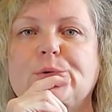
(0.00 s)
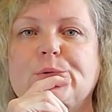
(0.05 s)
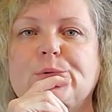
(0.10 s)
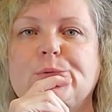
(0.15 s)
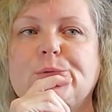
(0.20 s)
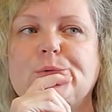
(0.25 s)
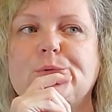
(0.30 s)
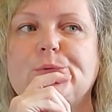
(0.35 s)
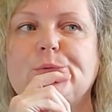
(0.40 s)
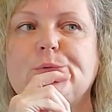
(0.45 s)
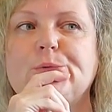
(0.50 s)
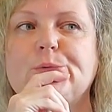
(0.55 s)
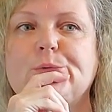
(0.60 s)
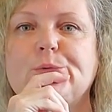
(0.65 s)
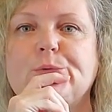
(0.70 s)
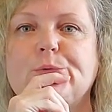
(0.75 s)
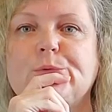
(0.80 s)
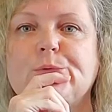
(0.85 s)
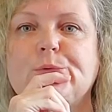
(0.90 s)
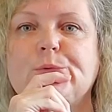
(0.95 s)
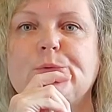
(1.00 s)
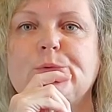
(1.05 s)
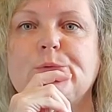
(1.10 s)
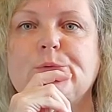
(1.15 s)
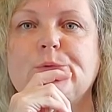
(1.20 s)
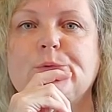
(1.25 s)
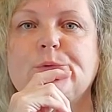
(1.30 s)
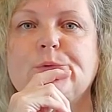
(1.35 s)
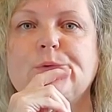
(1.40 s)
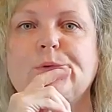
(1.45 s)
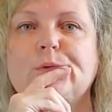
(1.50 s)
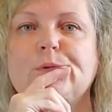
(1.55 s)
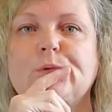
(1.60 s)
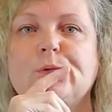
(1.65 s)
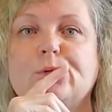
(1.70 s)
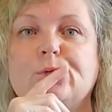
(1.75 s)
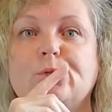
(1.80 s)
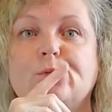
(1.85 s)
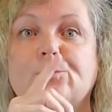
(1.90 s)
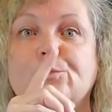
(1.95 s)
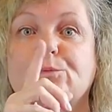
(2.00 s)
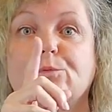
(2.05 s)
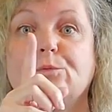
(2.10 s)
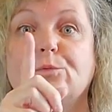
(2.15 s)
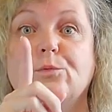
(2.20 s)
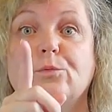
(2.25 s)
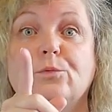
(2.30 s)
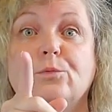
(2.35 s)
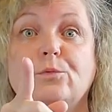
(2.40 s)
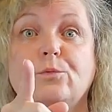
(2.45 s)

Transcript: [no speech]